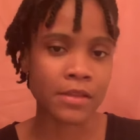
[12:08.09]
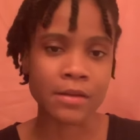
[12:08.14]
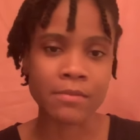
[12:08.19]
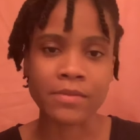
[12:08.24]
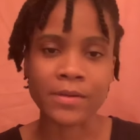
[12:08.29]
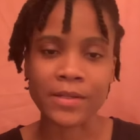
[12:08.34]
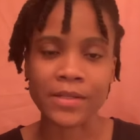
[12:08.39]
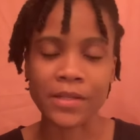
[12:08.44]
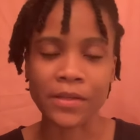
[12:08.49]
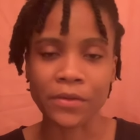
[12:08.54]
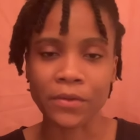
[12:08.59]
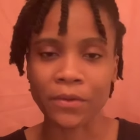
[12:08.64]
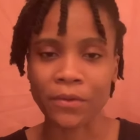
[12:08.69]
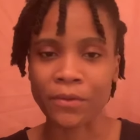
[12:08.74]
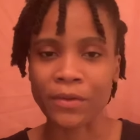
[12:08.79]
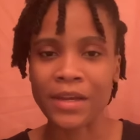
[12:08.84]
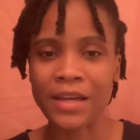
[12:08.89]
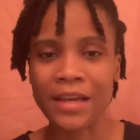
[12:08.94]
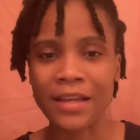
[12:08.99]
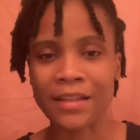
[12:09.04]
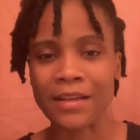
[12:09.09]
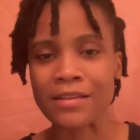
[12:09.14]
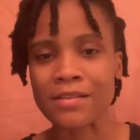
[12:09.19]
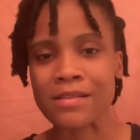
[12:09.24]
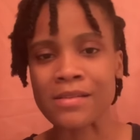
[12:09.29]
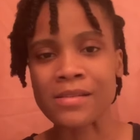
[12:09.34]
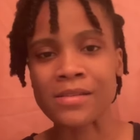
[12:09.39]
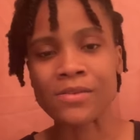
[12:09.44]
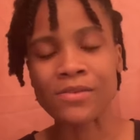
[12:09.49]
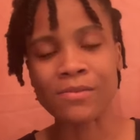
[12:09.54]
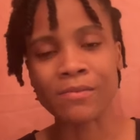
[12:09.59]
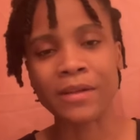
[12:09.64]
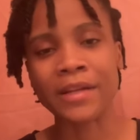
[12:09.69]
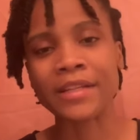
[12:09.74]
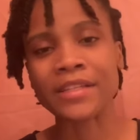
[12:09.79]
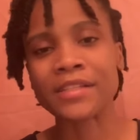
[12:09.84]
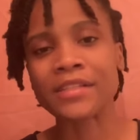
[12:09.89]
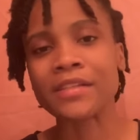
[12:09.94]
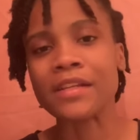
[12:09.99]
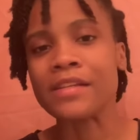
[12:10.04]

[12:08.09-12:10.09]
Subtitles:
Number two, that's just too much